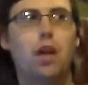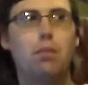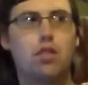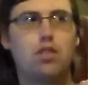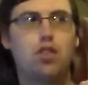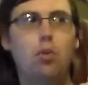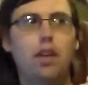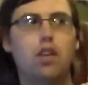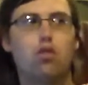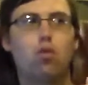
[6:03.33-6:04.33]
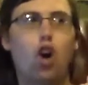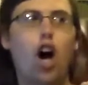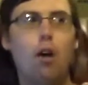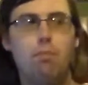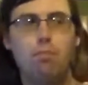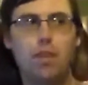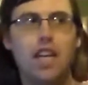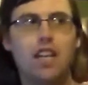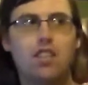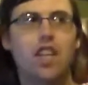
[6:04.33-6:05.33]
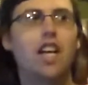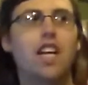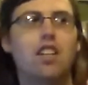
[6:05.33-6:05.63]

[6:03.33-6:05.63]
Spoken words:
what I'm assuming is raw meat.